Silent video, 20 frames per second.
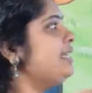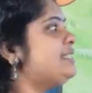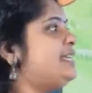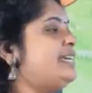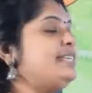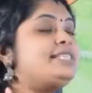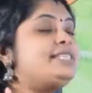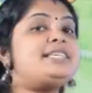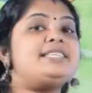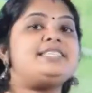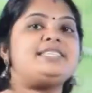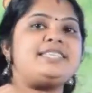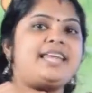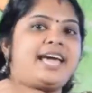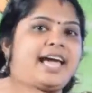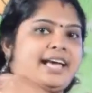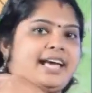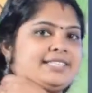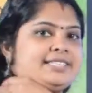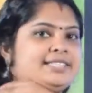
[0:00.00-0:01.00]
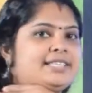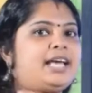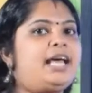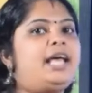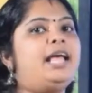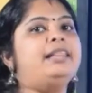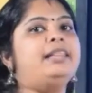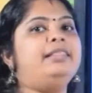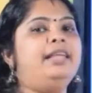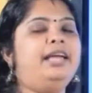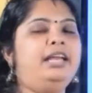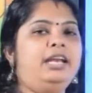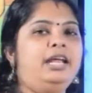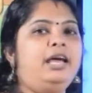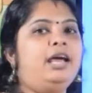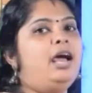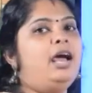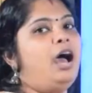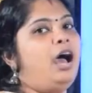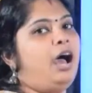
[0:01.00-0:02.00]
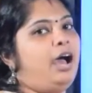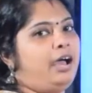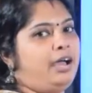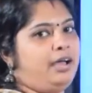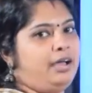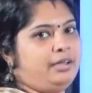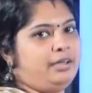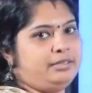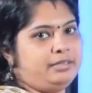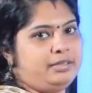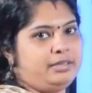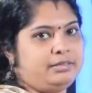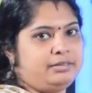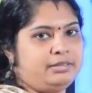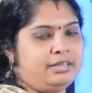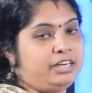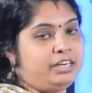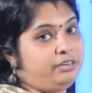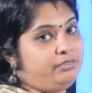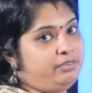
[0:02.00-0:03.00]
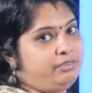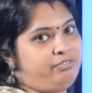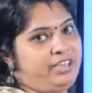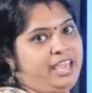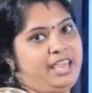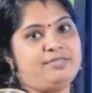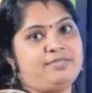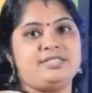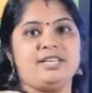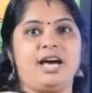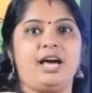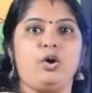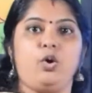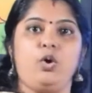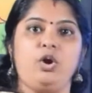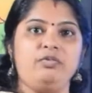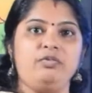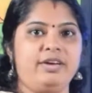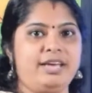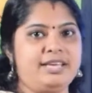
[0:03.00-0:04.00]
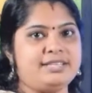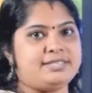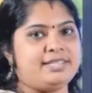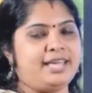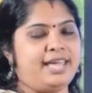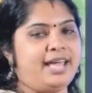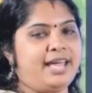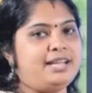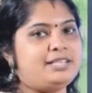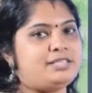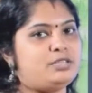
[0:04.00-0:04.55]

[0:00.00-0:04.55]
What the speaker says: is stacks. Then waves are always there,